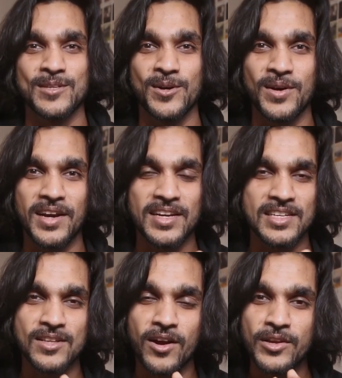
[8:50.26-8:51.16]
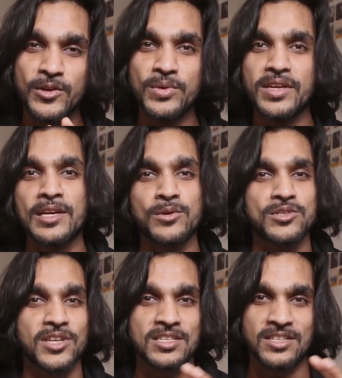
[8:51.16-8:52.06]
So it is not unique to
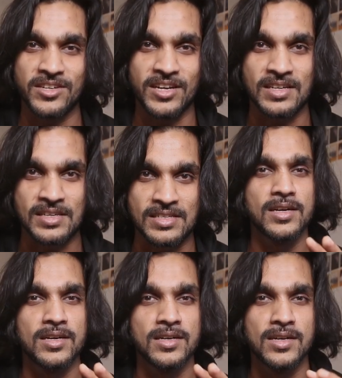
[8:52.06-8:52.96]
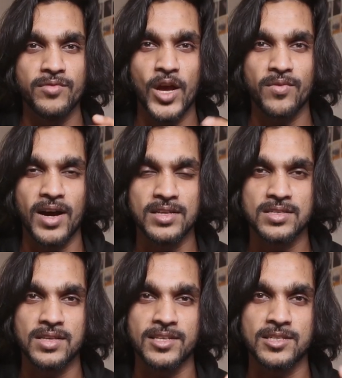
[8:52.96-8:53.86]
just creators. The way of
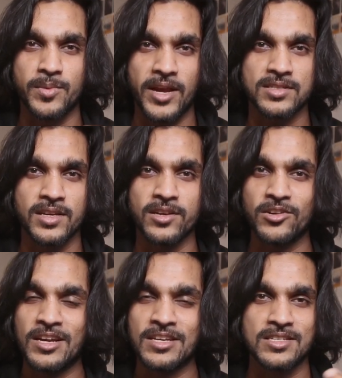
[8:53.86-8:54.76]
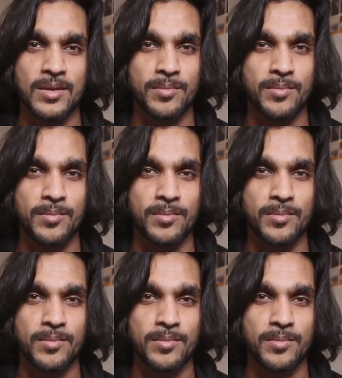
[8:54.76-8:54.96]
us expressing really just